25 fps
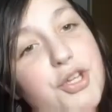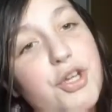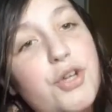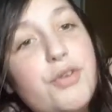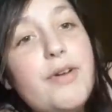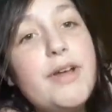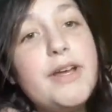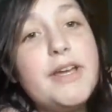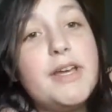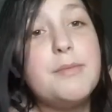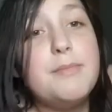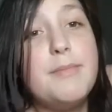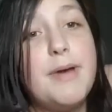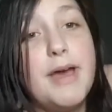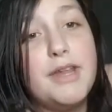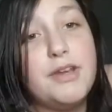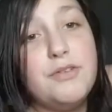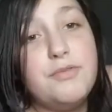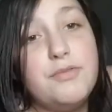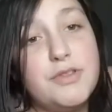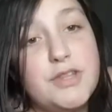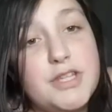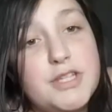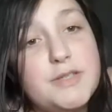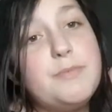I do
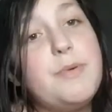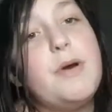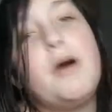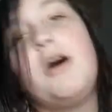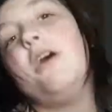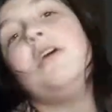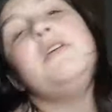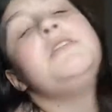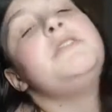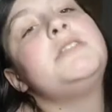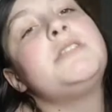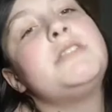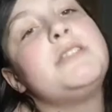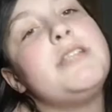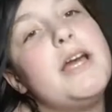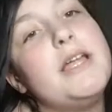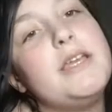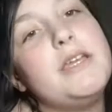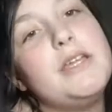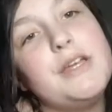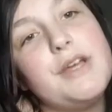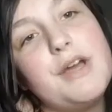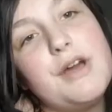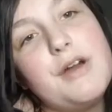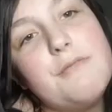recommend for this part
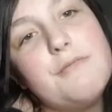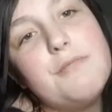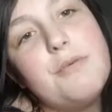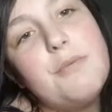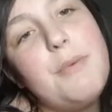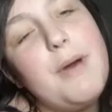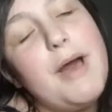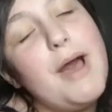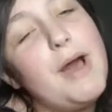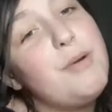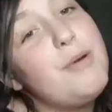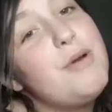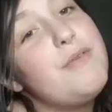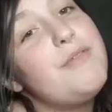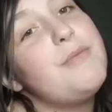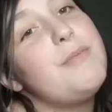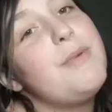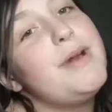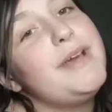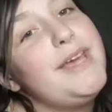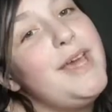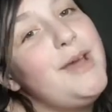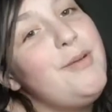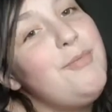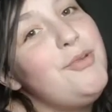standing up,
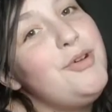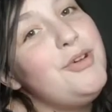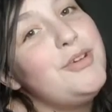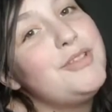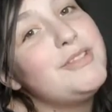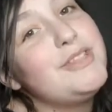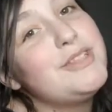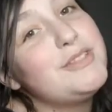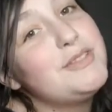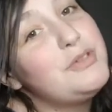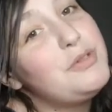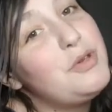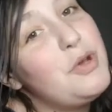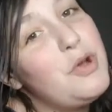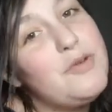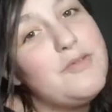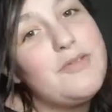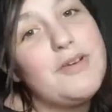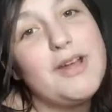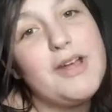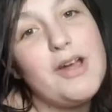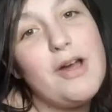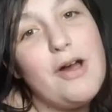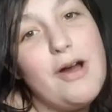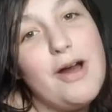however my camera doesn't
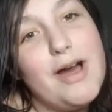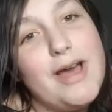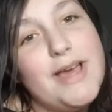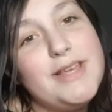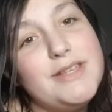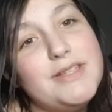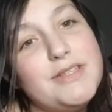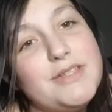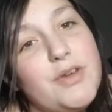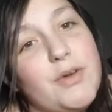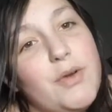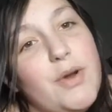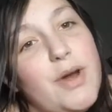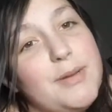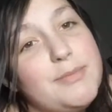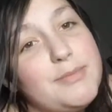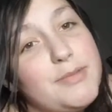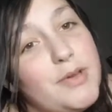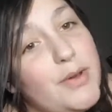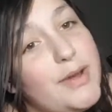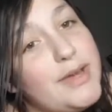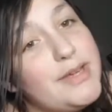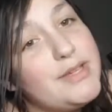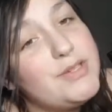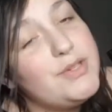go very high, so
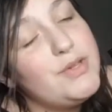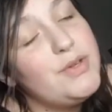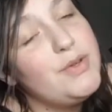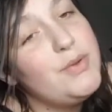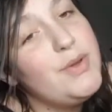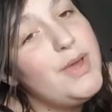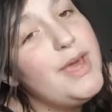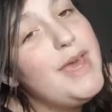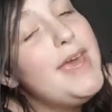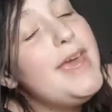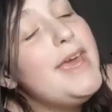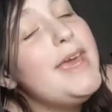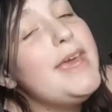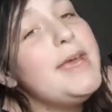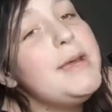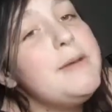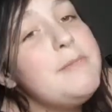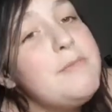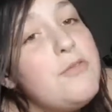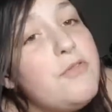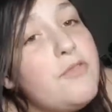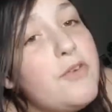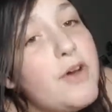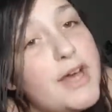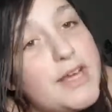I'm going to
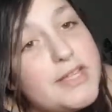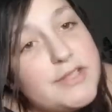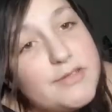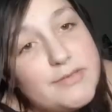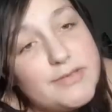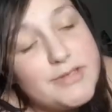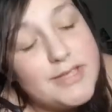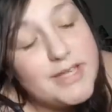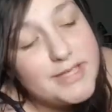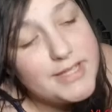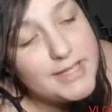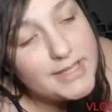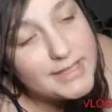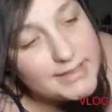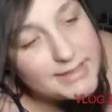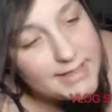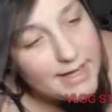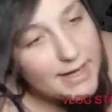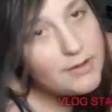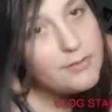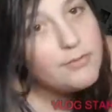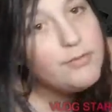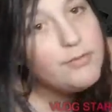improvise of sitting